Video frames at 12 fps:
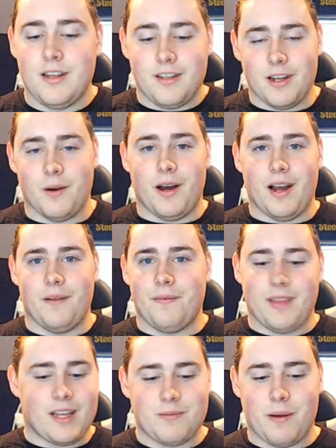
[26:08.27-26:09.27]
So
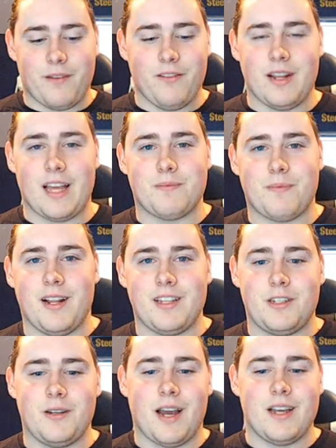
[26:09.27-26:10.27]
that's my
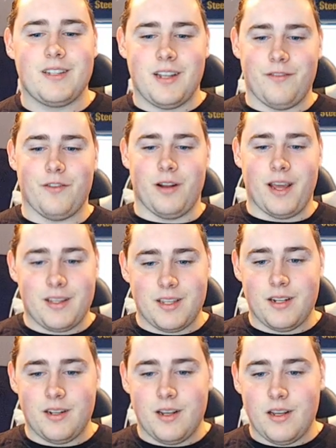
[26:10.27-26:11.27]
list, you guys. If you liked
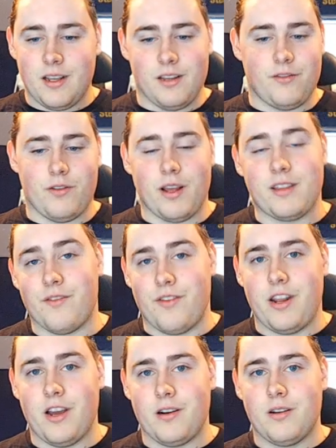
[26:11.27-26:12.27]
it, if you liked the
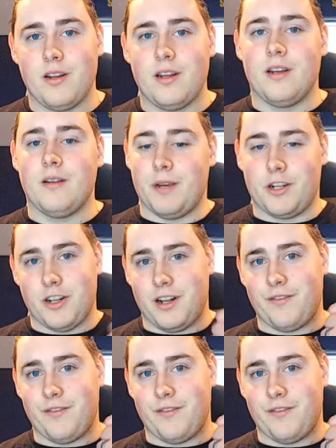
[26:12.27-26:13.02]
video, make sure to